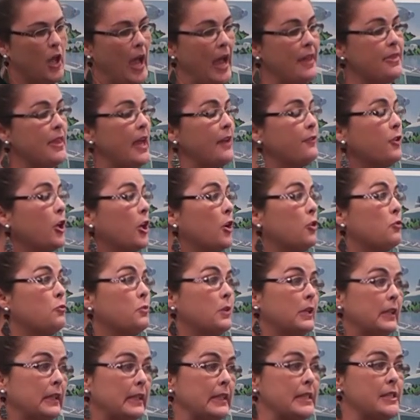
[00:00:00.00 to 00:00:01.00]
And they've got a
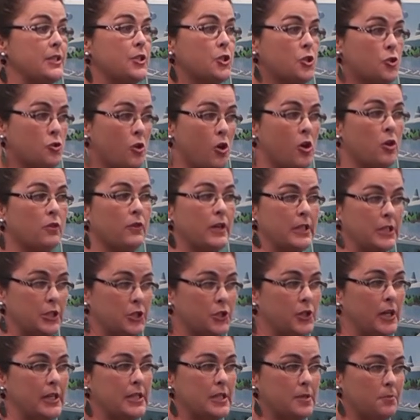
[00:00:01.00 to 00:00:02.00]
really strong
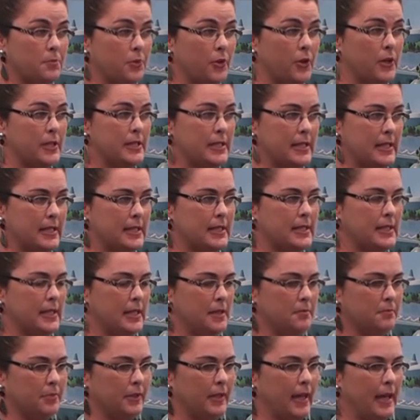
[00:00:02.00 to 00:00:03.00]
registration process
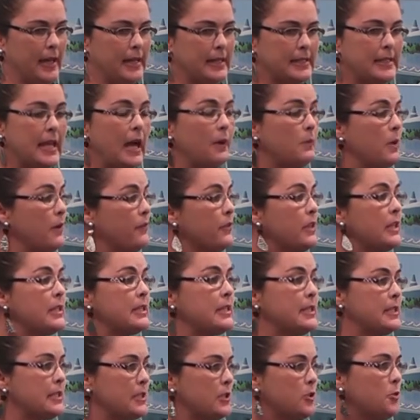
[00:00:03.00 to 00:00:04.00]
in place. However,
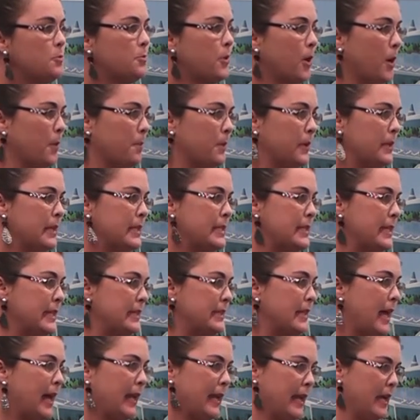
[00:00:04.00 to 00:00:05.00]
there's still properties
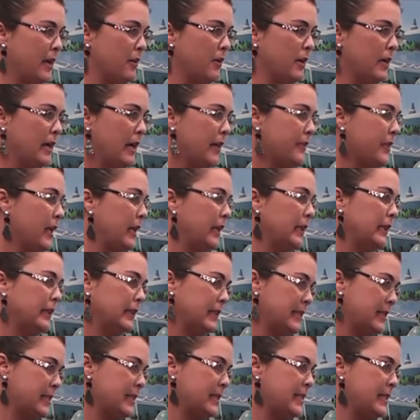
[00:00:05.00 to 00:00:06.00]
in that area that are
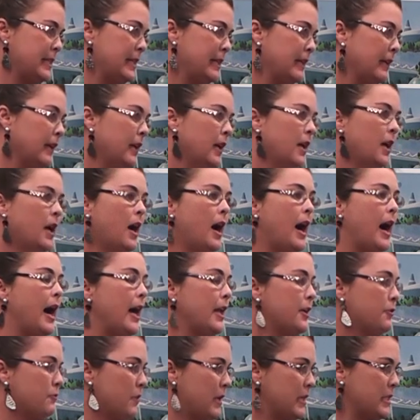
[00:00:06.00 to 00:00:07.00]
listing
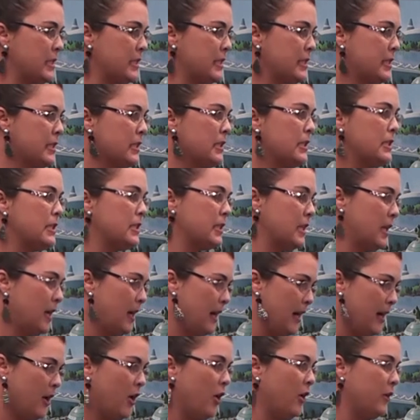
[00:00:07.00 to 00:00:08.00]
unregistered
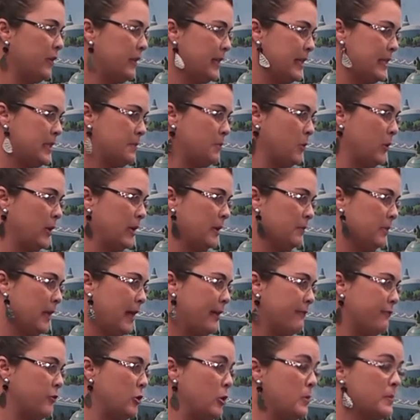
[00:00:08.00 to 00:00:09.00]
on these booking
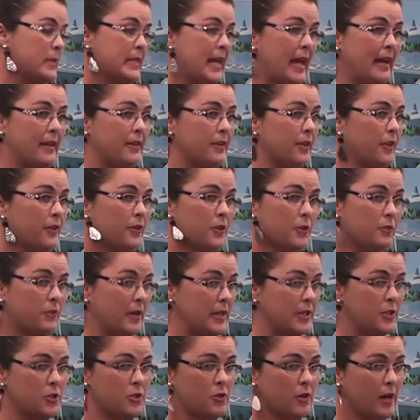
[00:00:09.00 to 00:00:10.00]
platforms. And the
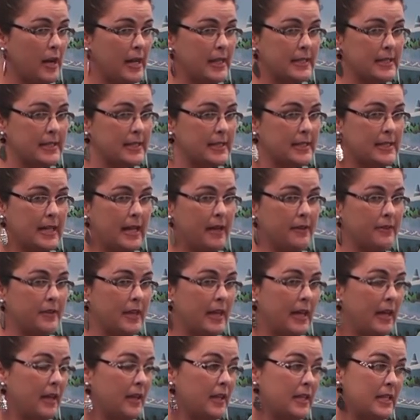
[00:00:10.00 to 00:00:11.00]
rental crisis down
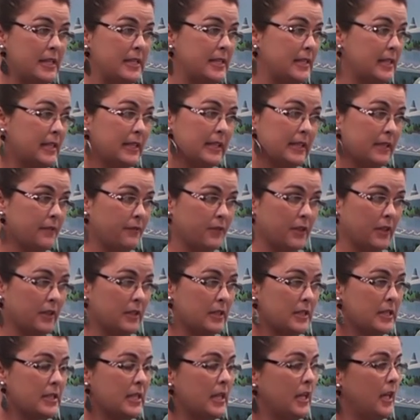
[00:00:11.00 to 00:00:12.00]
there is
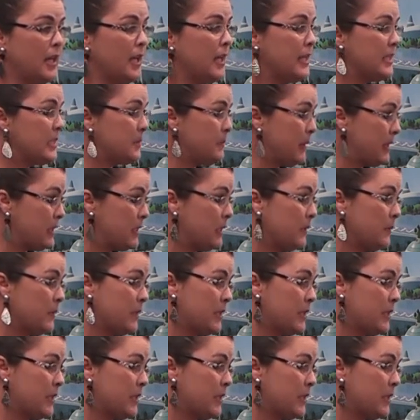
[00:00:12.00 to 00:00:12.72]
significant, especially